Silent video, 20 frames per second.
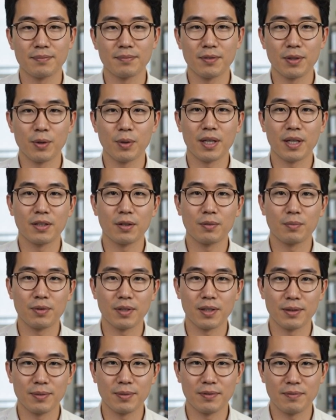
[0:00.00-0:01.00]
No exomoon
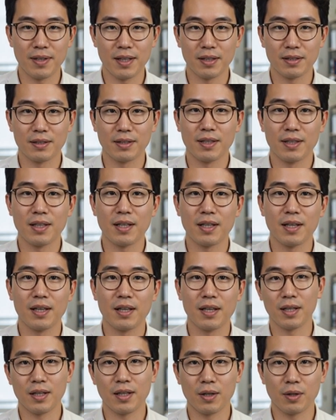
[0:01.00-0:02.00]
has been found,
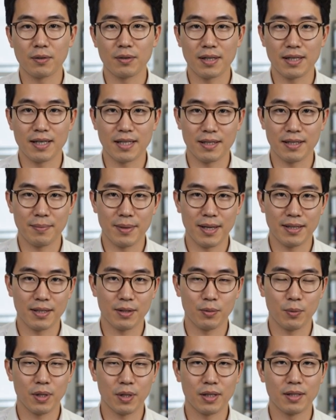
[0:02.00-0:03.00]
only that the
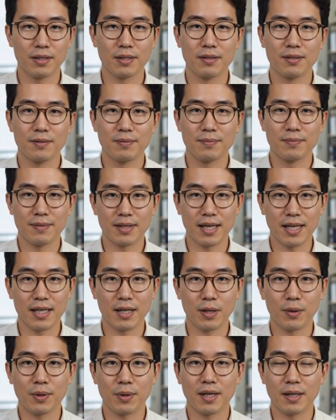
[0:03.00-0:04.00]
method works.
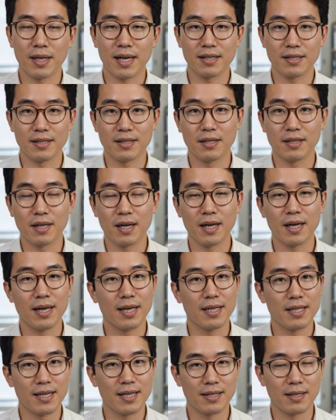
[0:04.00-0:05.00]
Getting a real answer
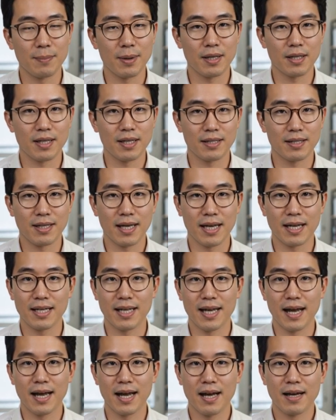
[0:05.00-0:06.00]
needs about a day and
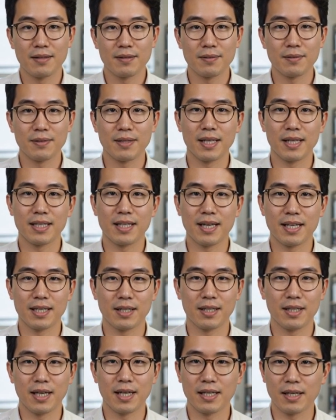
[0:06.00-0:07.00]
a half of
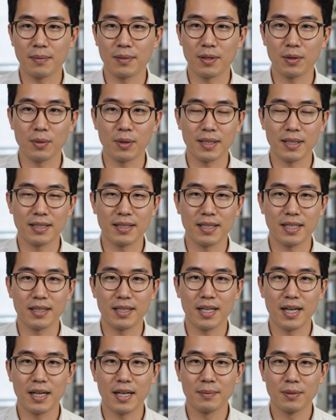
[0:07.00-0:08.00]
dedicated JWST
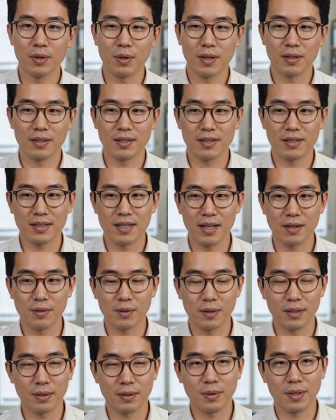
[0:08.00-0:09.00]
time across
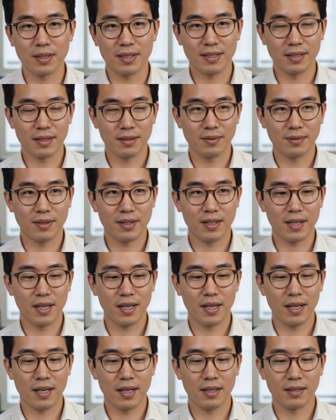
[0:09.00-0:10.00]
several similar systems,
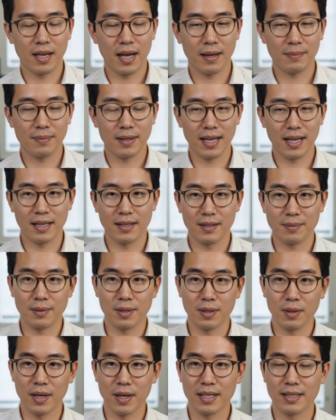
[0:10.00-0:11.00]
time that hasn't
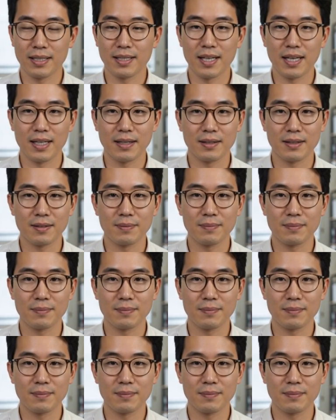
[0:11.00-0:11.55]
been granted yet.